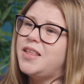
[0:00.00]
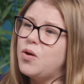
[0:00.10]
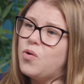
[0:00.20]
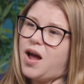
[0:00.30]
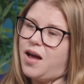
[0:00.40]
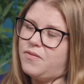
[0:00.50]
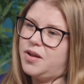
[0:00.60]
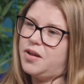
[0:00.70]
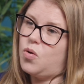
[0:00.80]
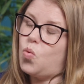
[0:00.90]
they were
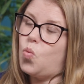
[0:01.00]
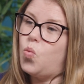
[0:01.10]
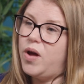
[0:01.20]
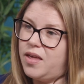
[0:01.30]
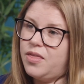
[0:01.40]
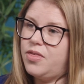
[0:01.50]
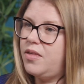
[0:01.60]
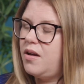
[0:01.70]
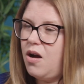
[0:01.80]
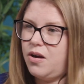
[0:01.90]
having with
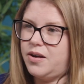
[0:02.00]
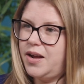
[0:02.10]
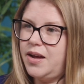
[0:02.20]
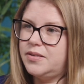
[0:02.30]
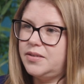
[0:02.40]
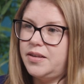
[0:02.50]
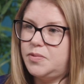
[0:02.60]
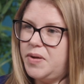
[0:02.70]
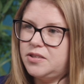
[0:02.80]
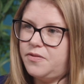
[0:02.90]
architects and
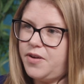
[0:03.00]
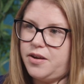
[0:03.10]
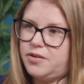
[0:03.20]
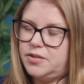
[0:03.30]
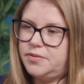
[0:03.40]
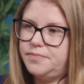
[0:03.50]
specifiers.